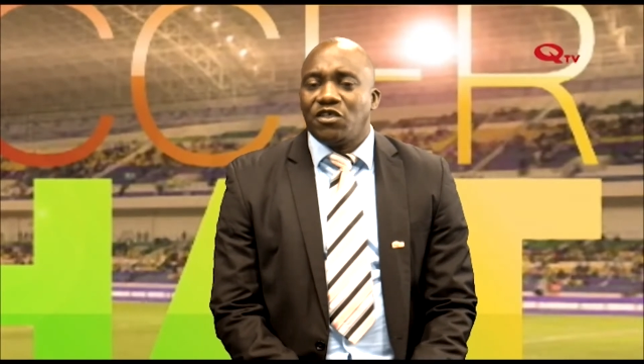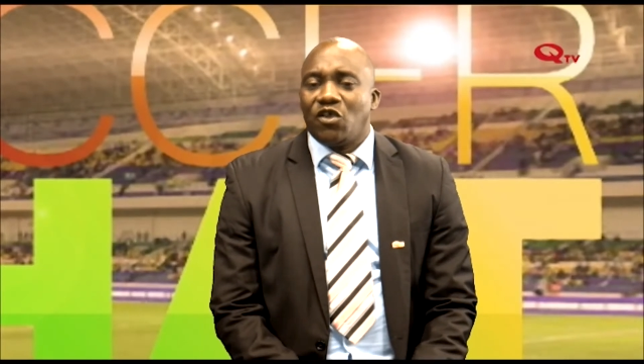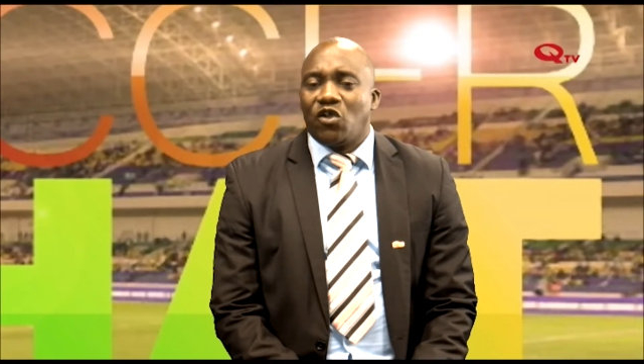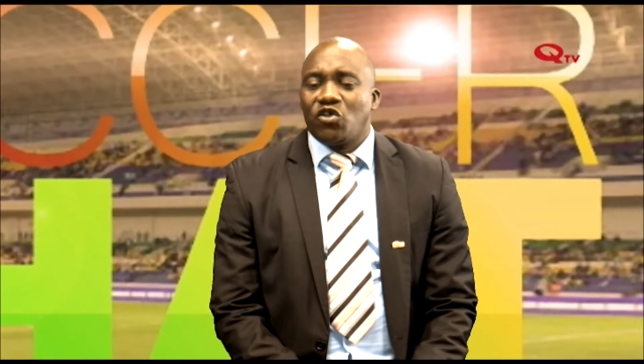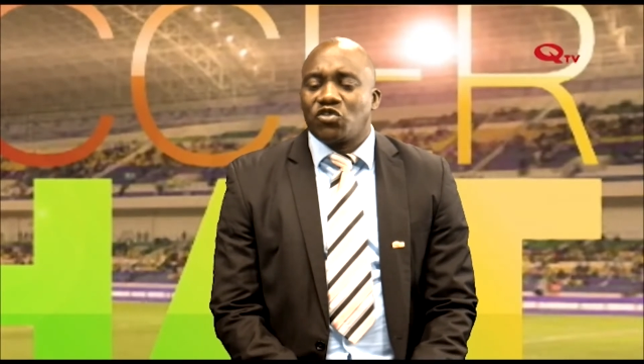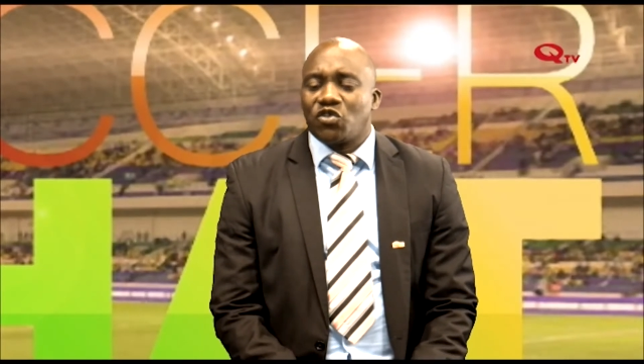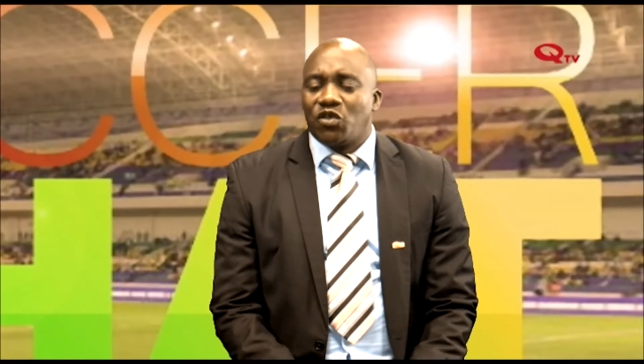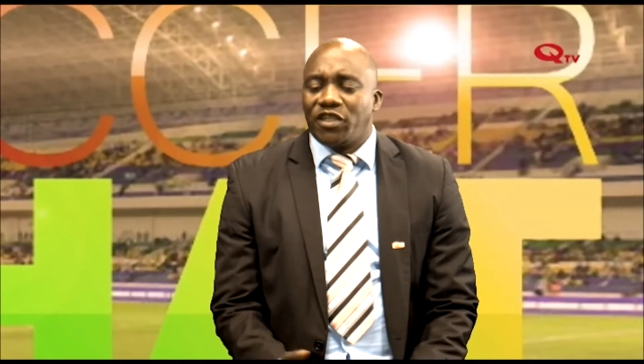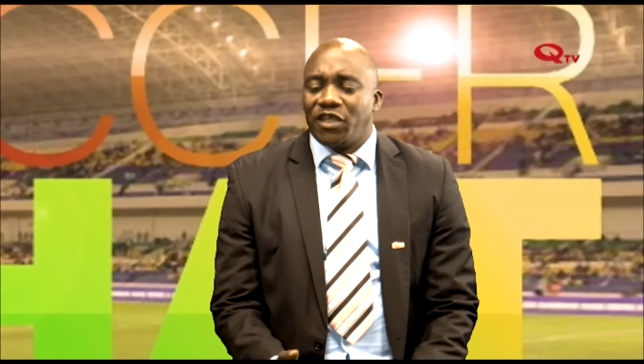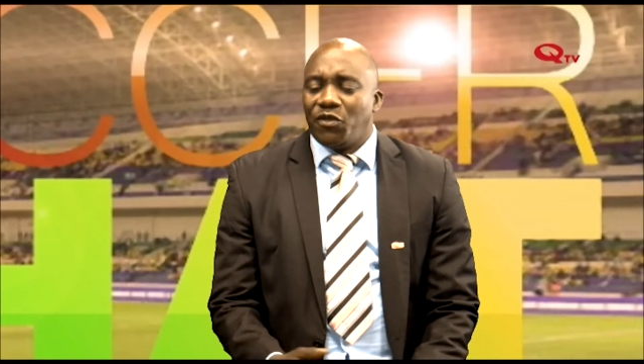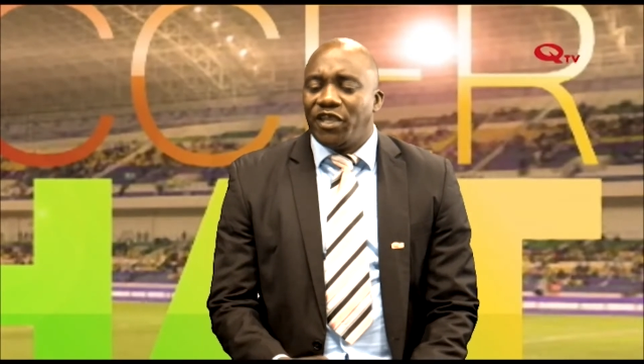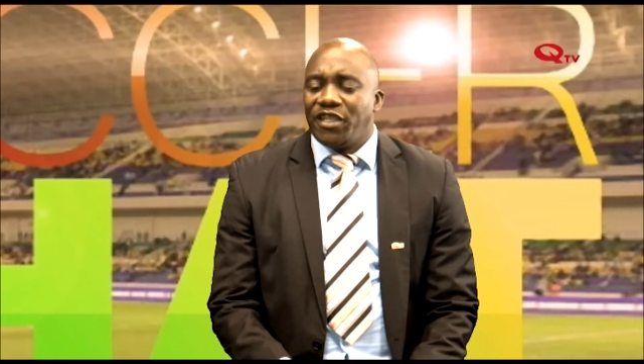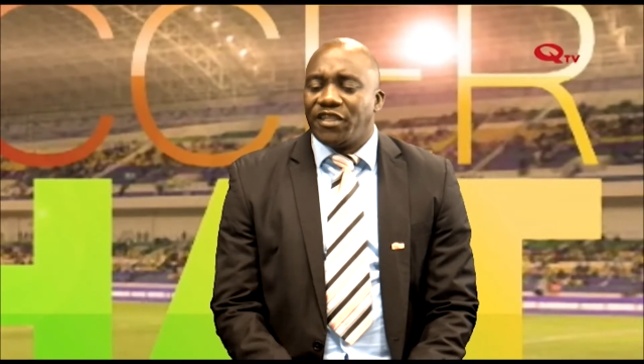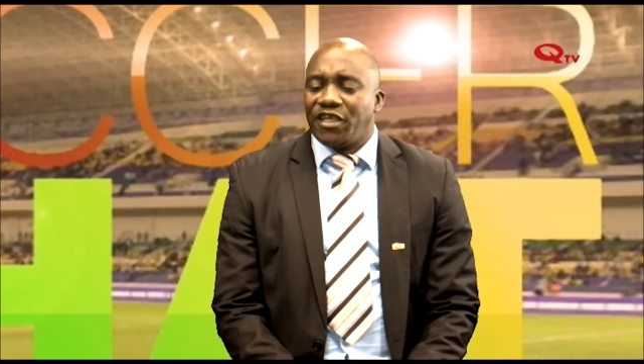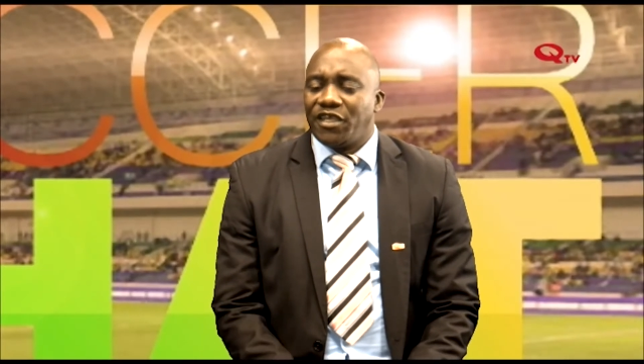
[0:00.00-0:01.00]
also the
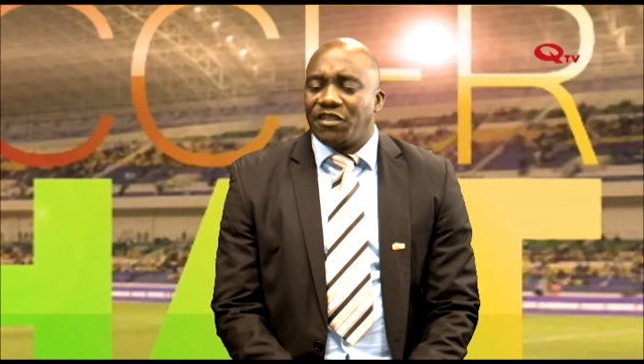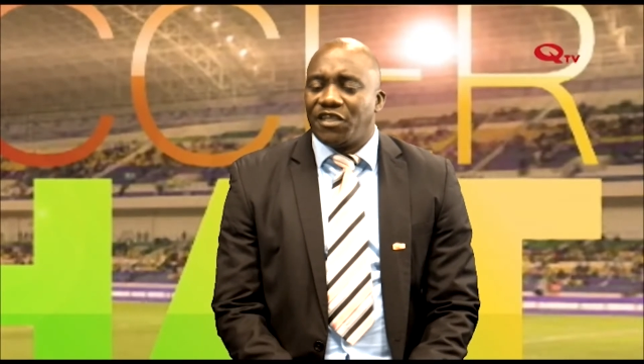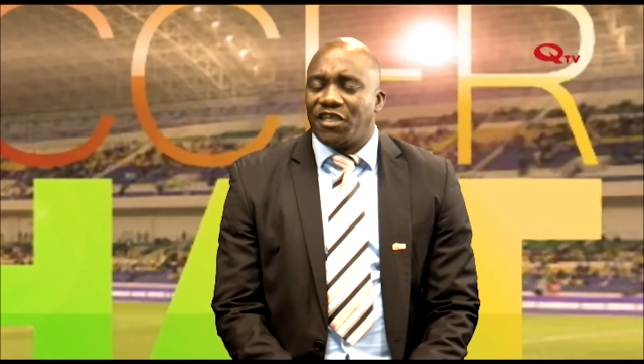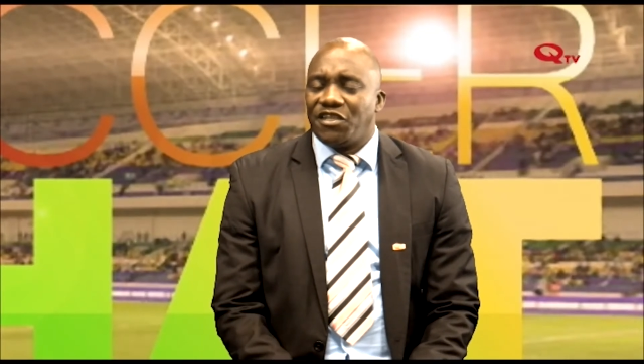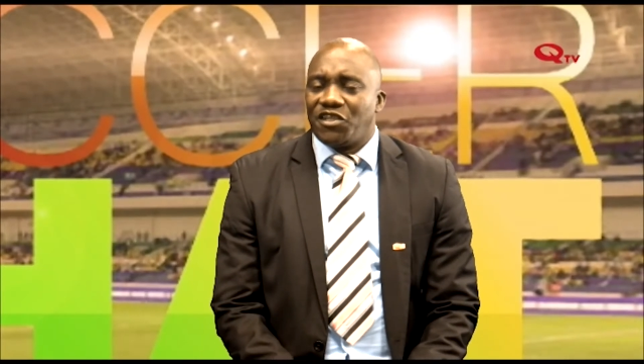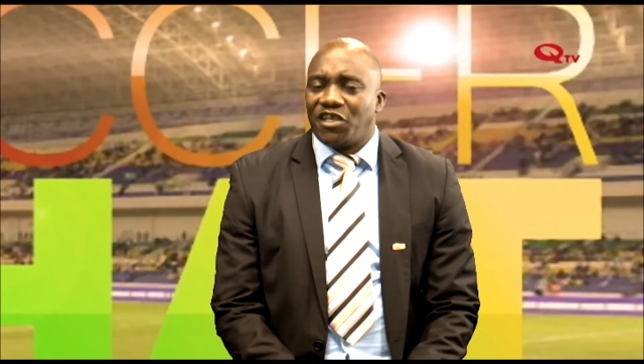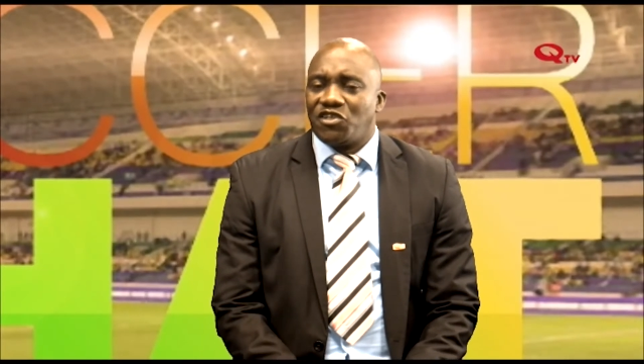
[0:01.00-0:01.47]
way they